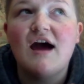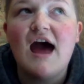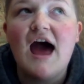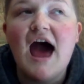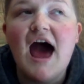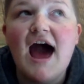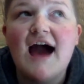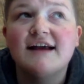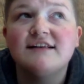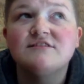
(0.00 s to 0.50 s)

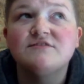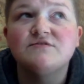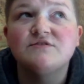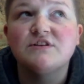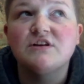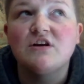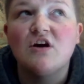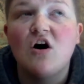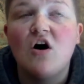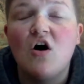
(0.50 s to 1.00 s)

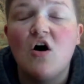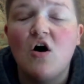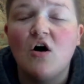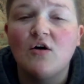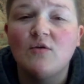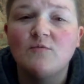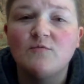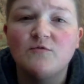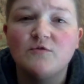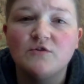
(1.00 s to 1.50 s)
actively
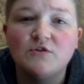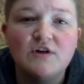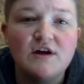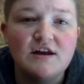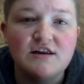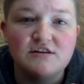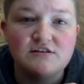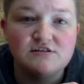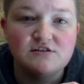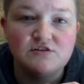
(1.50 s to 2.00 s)
harmful
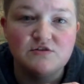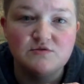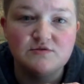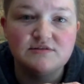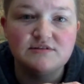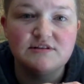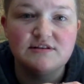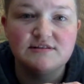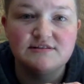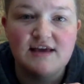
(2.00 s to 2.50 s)
and
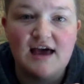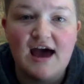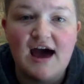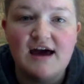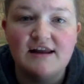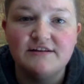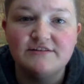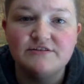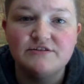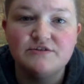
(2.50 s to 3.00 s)
useless
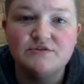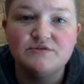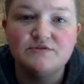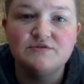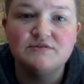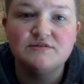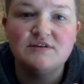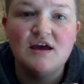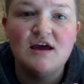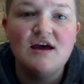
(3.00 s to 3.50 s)

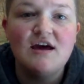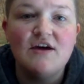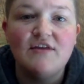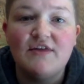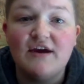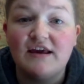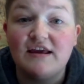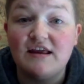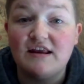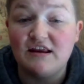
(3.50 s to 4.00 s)
attitudes
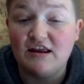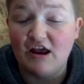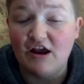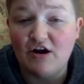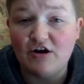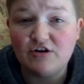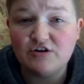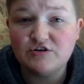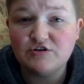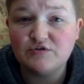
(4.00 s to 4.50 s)
that can
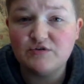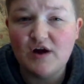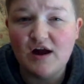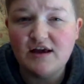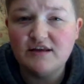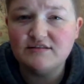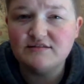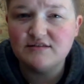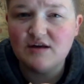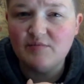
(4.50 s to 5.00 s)

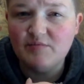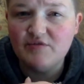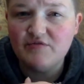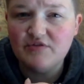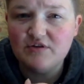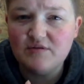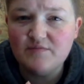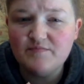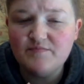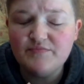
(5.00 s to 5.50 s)
characterize some of
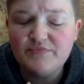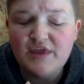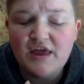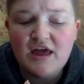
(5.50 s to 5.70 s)
them.